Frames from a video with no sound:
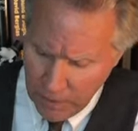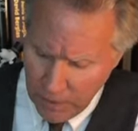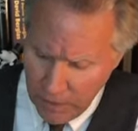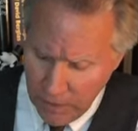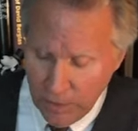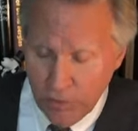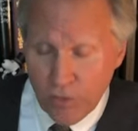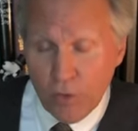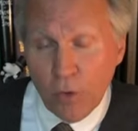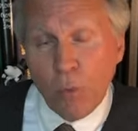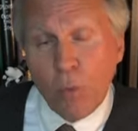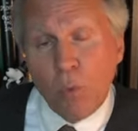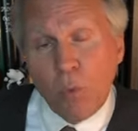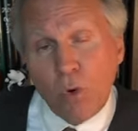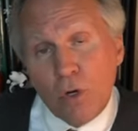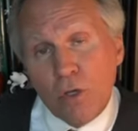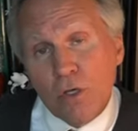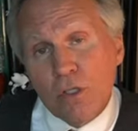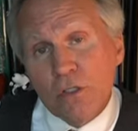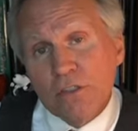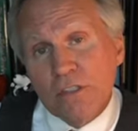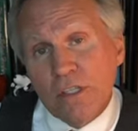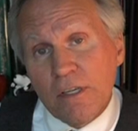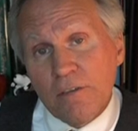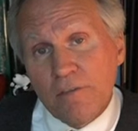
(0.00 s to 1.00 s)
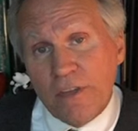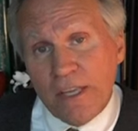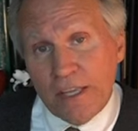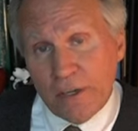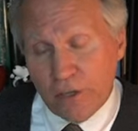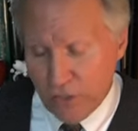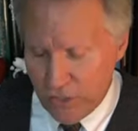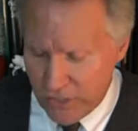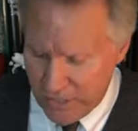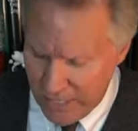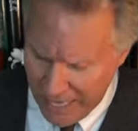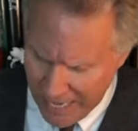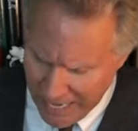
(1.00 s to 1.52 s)
in the world of
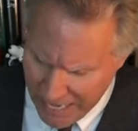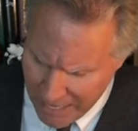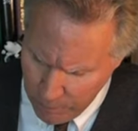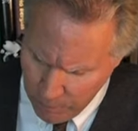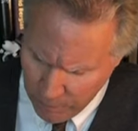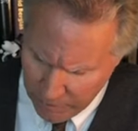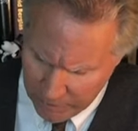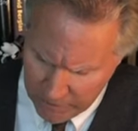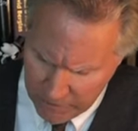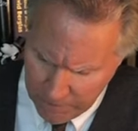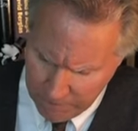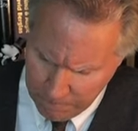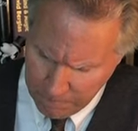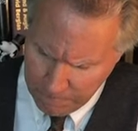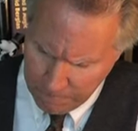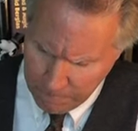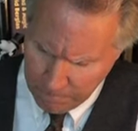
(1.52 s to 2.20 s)
entertainment.